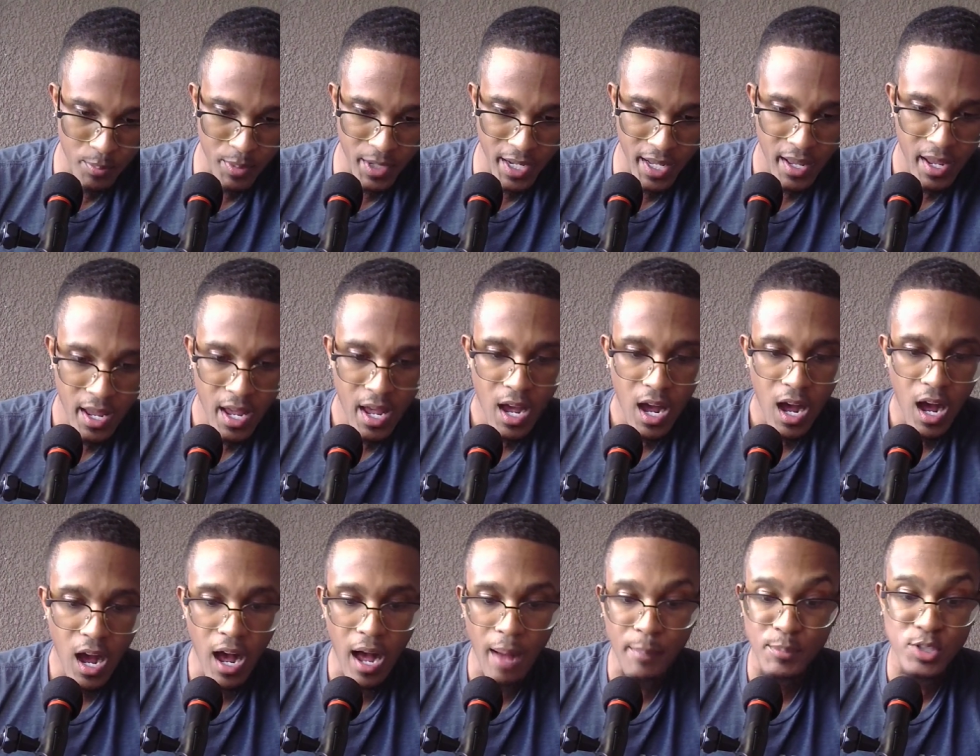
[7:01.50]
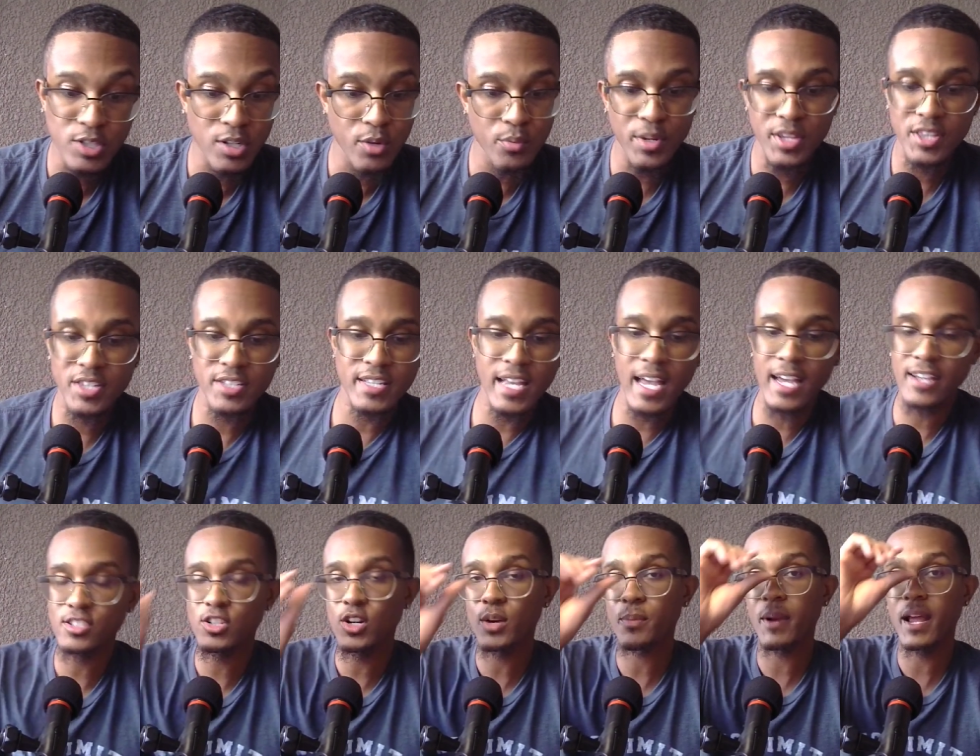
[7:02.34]
but uh, I'm just going to read this
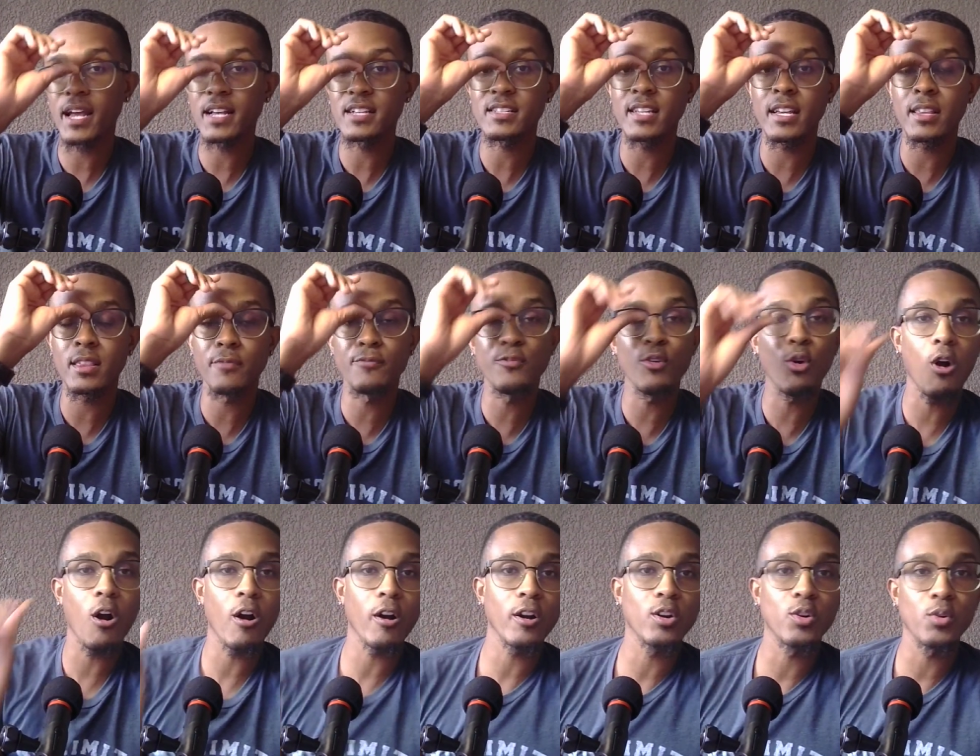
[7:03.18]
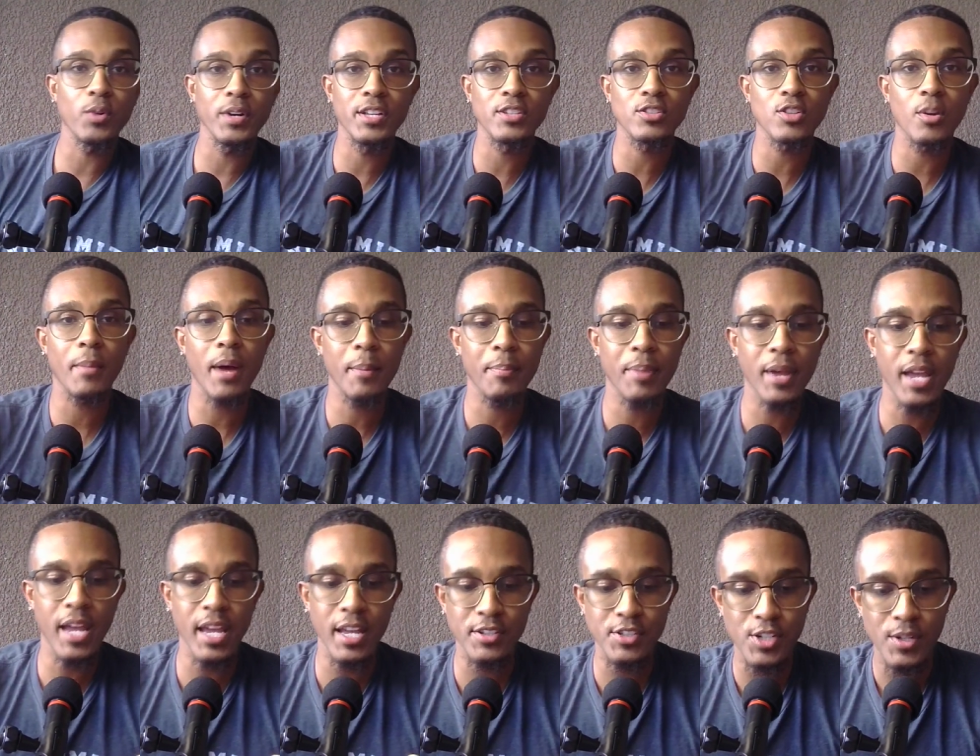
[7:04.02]
excerpt. Like I said, the full article is on my
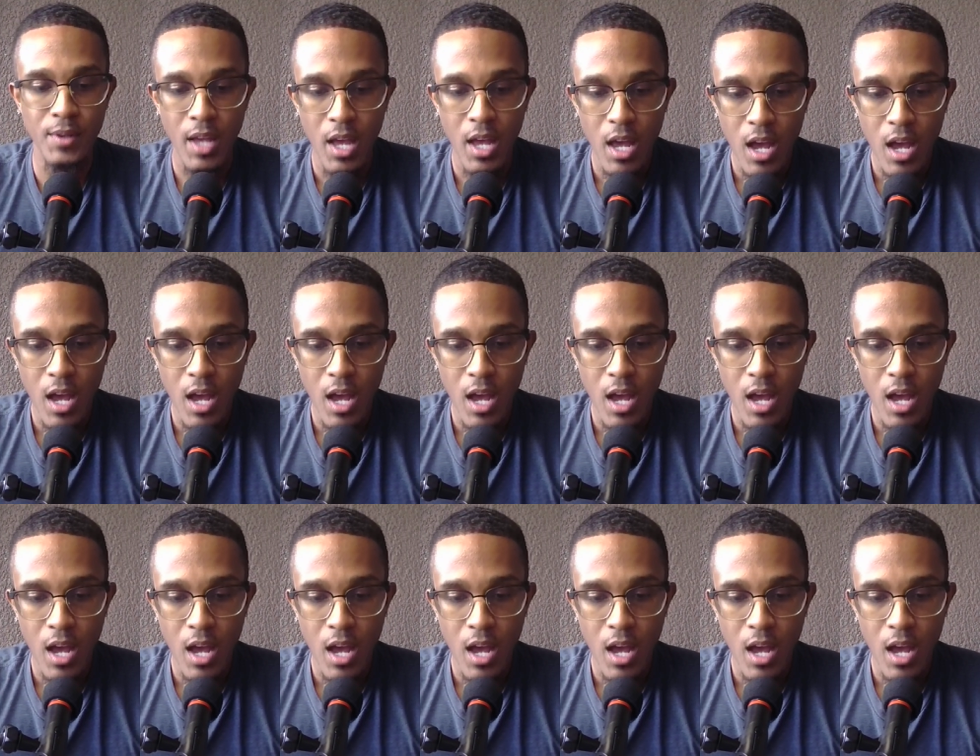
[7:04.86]
page.